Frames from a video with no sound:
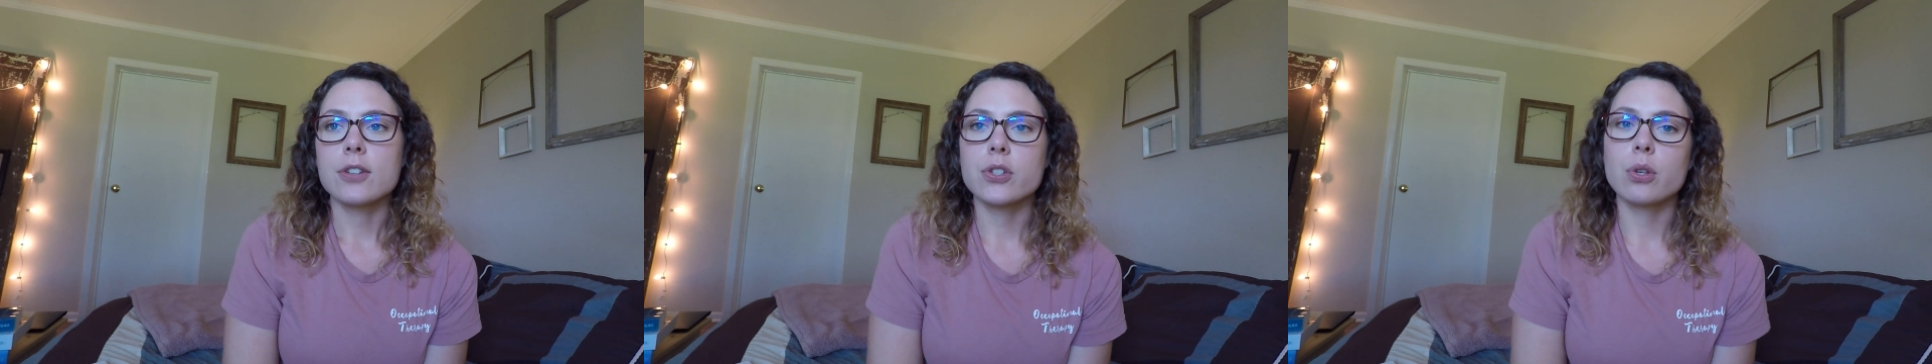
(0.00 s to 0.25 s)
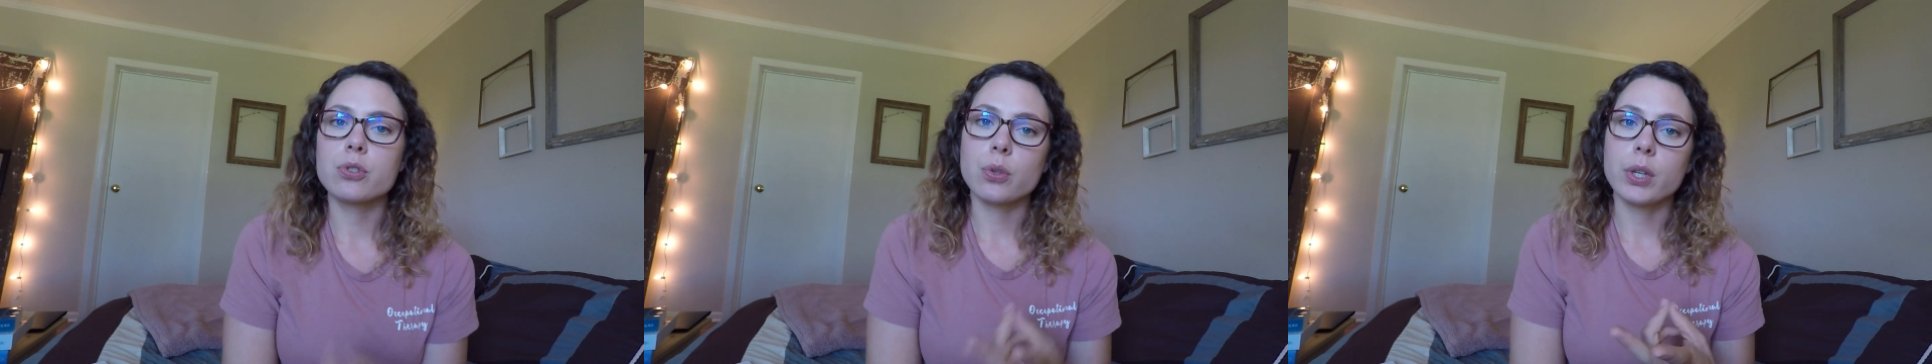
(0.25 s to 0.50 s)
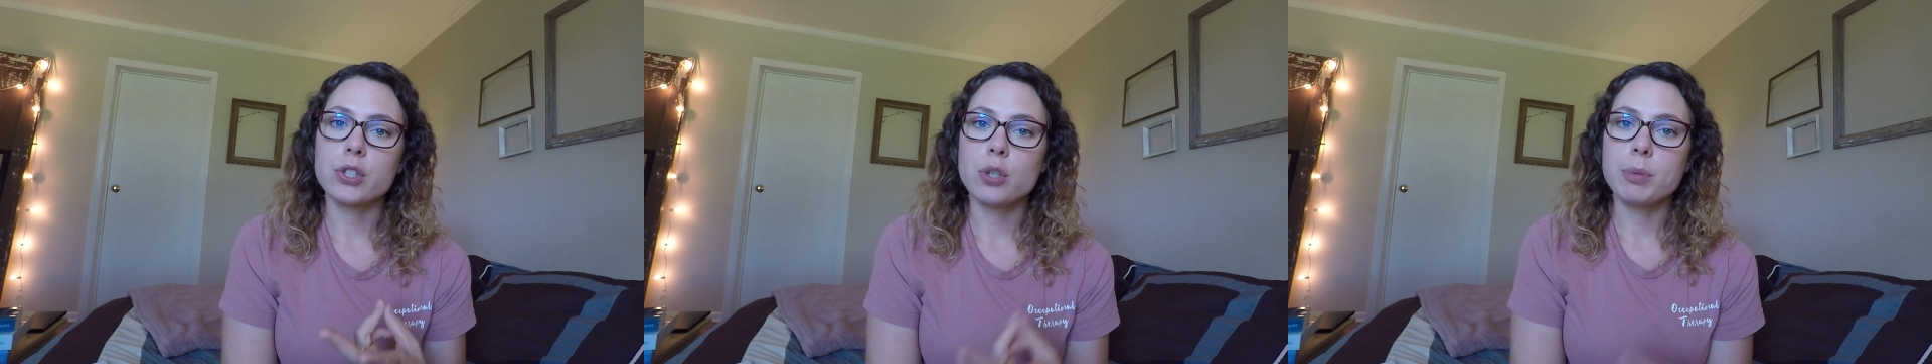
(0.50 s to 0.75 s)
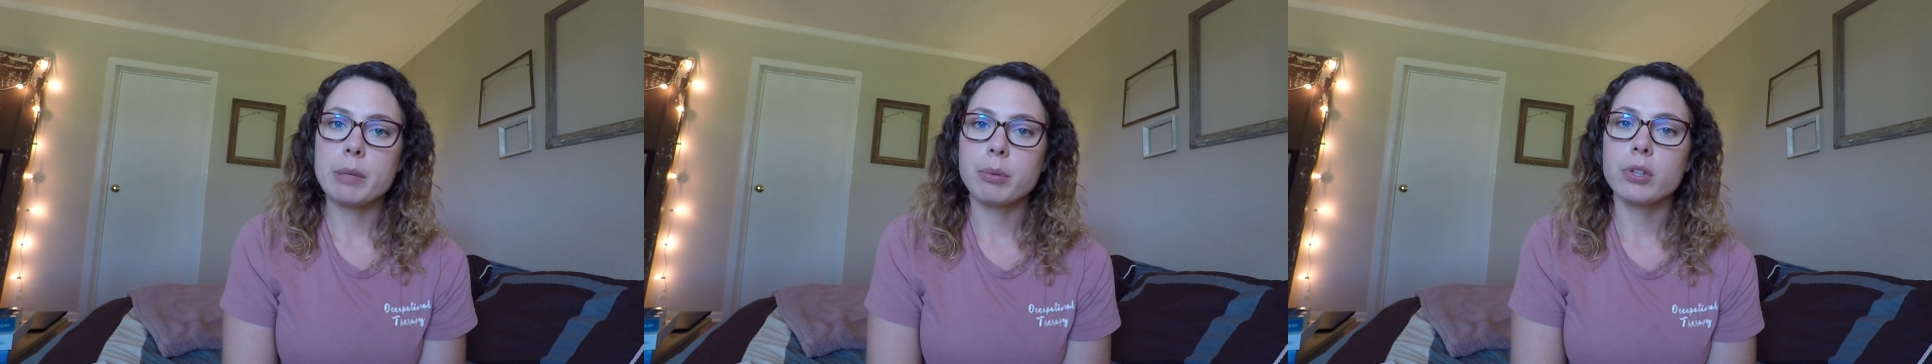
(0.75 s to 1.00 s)
So there's only 2
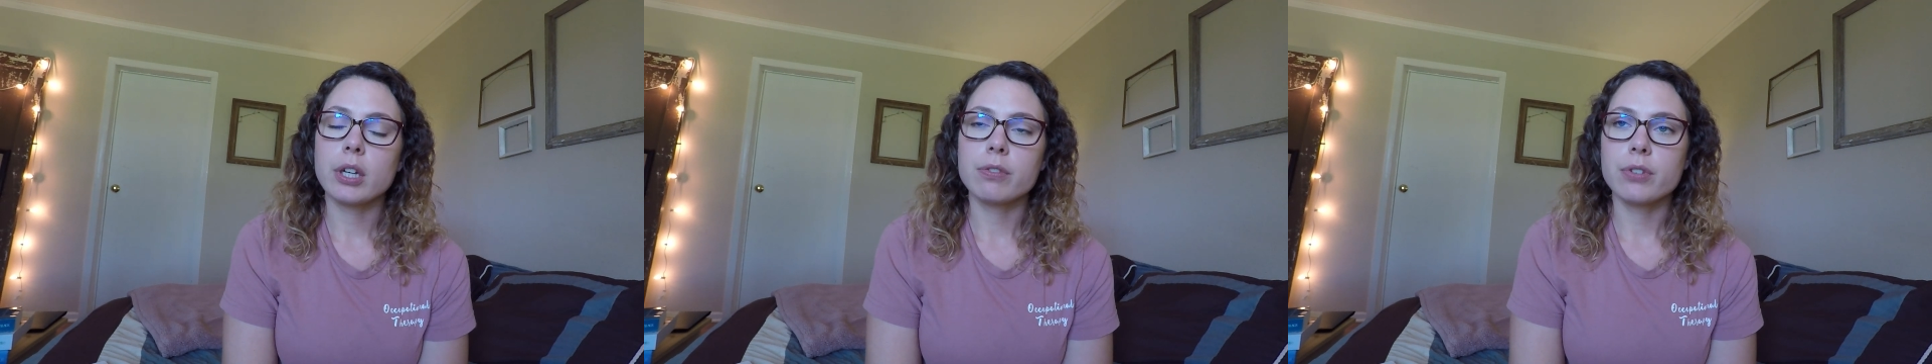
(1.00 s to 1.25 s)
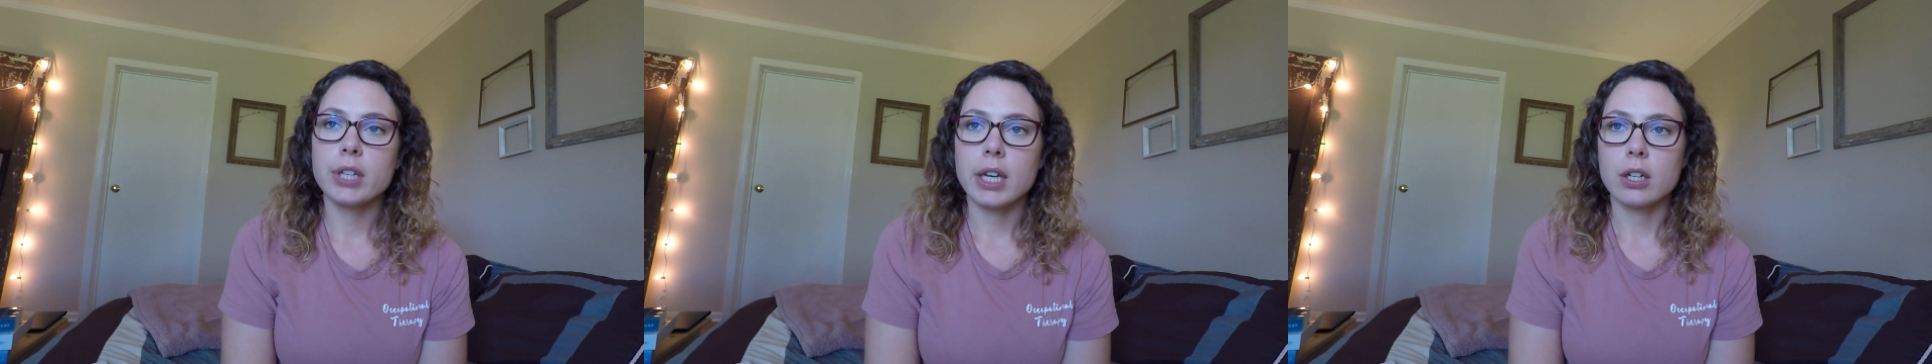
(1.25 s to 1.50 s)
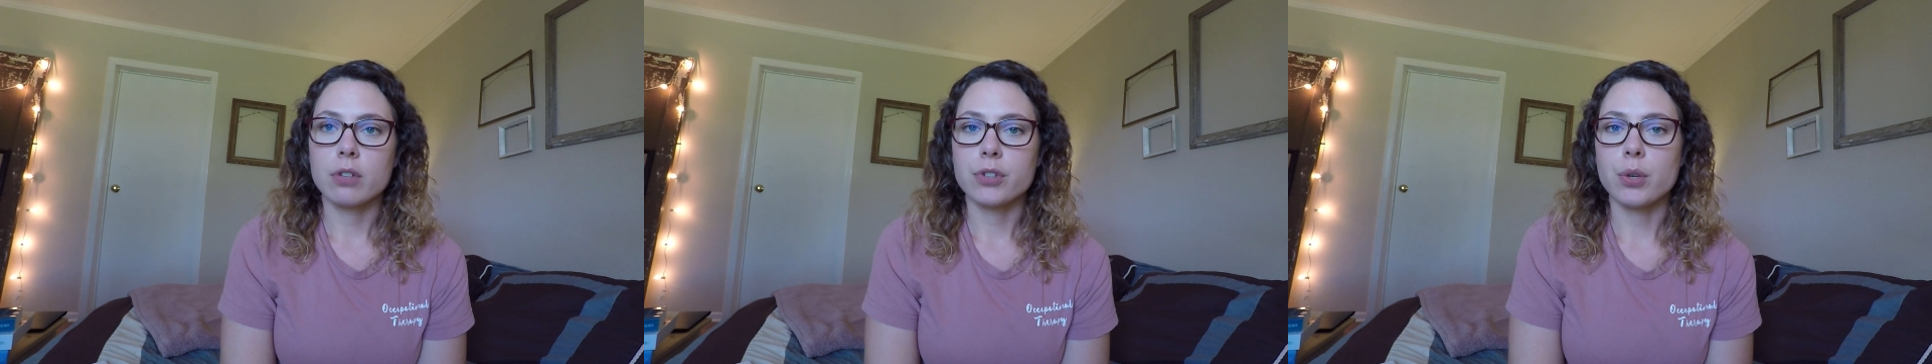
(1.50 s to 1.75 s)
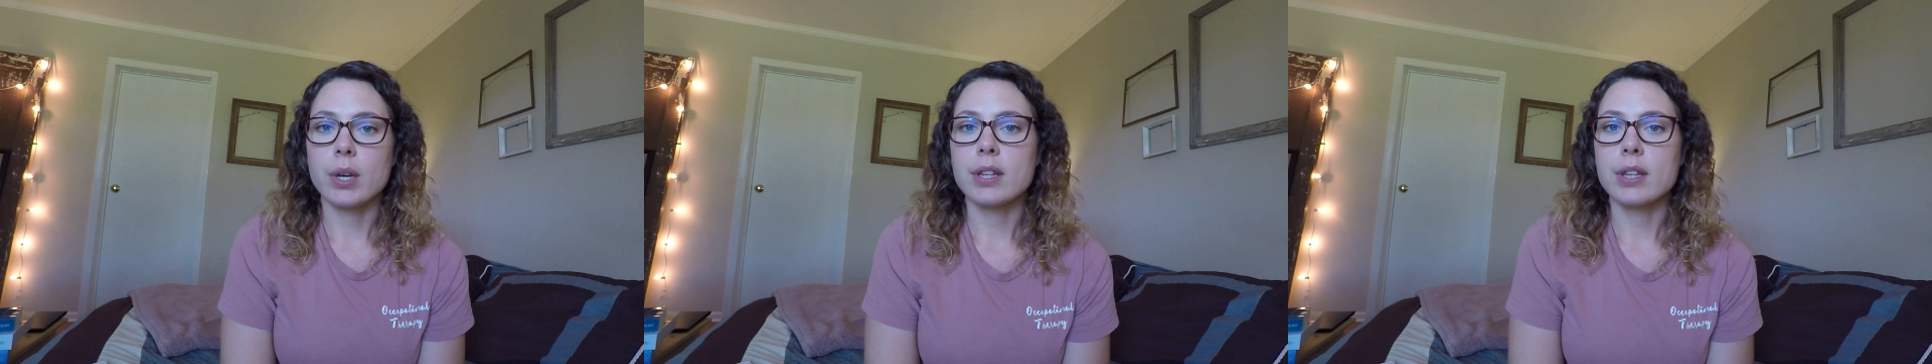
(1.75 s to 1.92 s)
people there for the interview,